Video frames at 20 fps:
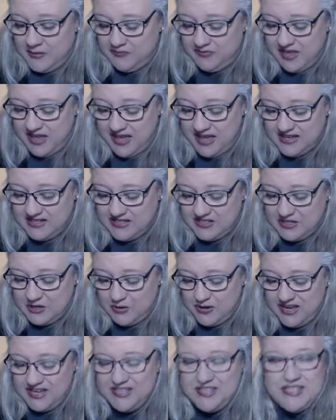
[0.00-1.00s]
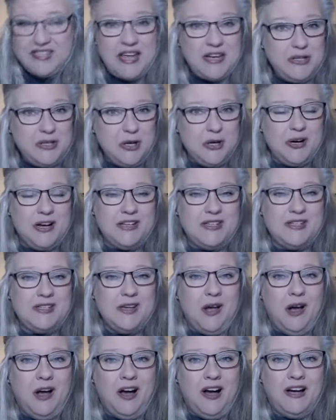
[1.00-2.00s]
and so he sent her a
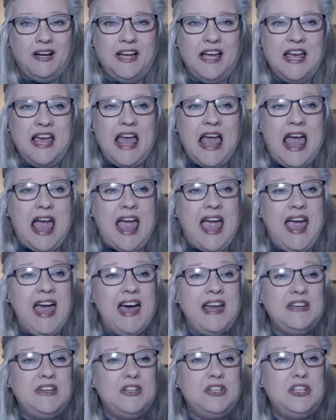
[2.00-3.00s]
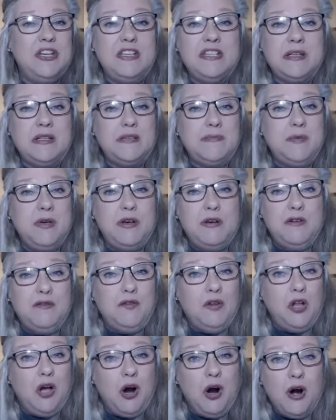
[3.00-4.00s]
song, and she's this
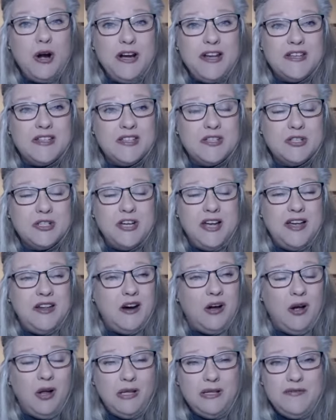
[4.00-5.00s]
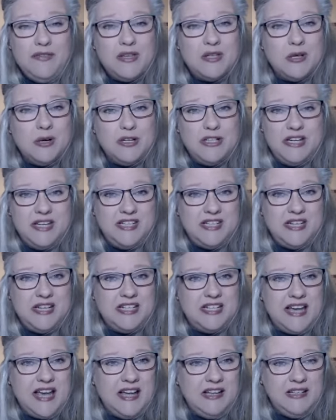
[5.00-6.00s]
beautiful artist. She had all of this artistic
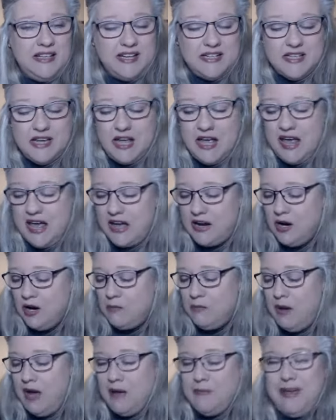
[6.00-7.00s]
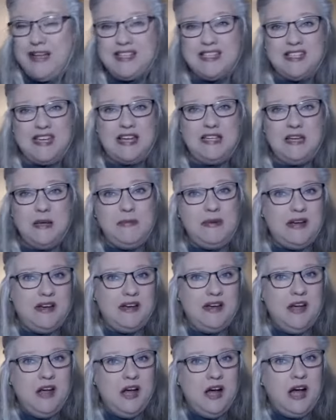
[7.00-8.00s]
talent, and her mom had sent him a,
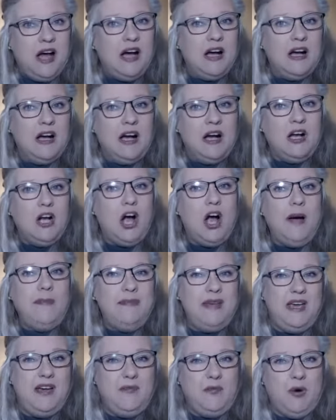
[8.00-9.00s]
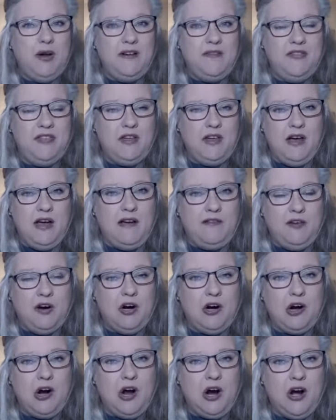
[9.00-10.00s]
a, a copy of one of, of
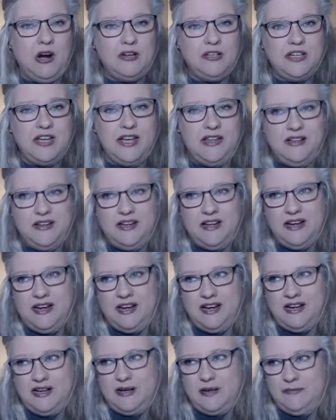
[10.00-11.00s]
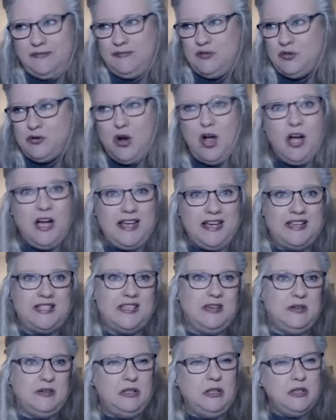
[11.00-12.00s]
her art um, drawings.
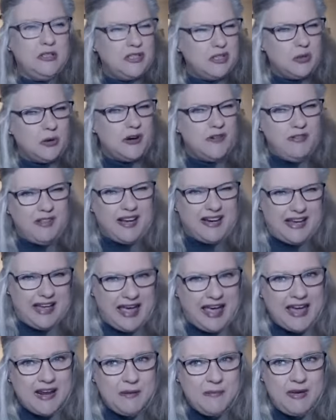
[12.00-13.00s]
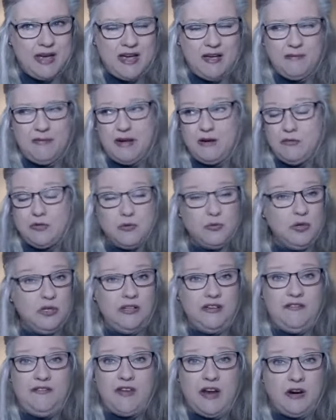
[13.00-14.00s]
It looked sort of like anime, but it was really
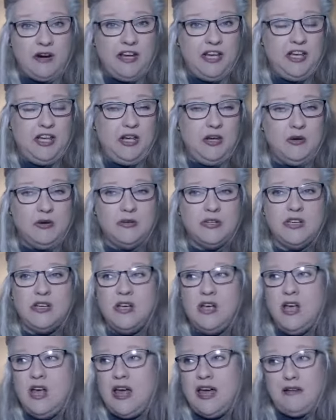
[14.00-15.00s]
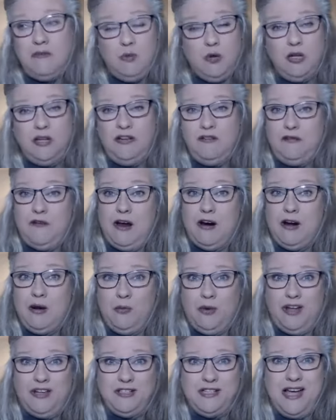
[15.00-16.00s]
very cute and really very
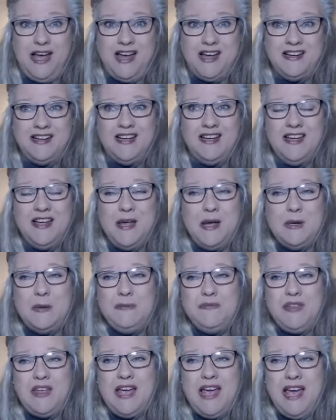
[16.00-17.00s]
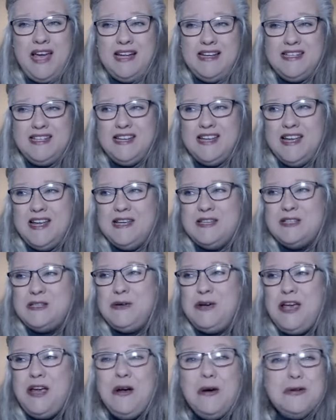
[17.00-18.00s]
well done. And so
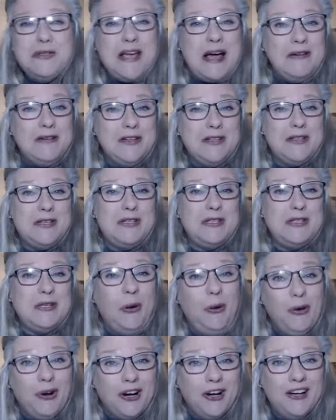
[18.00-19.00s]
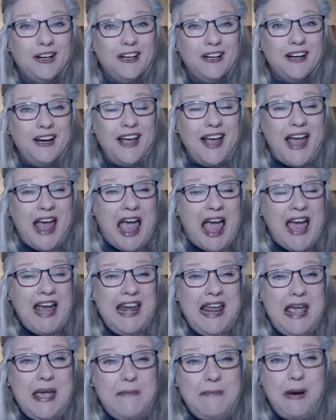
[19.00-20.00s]
he goes out to the store and
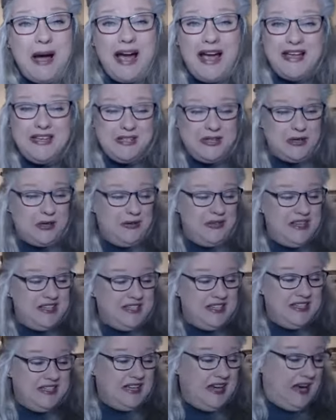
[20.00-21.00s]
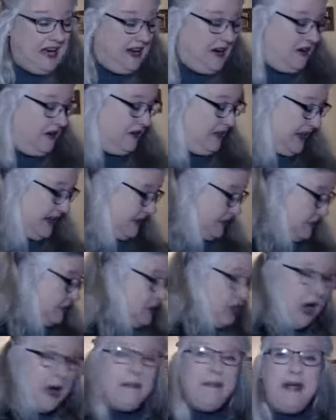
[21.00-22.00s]
he buys her this entire like
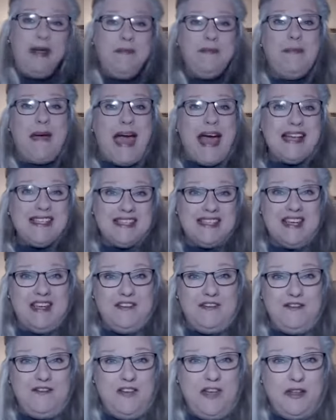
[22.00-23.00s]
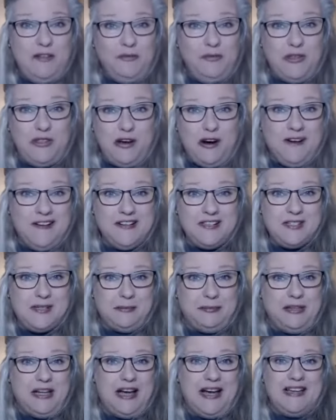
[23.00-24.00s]
shopping basket filled with art
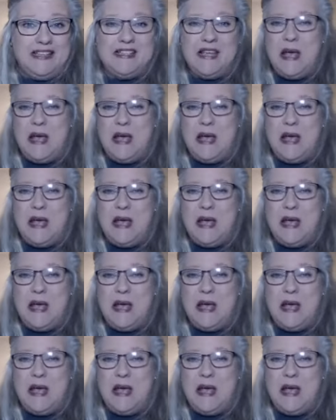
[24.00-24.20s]
supplies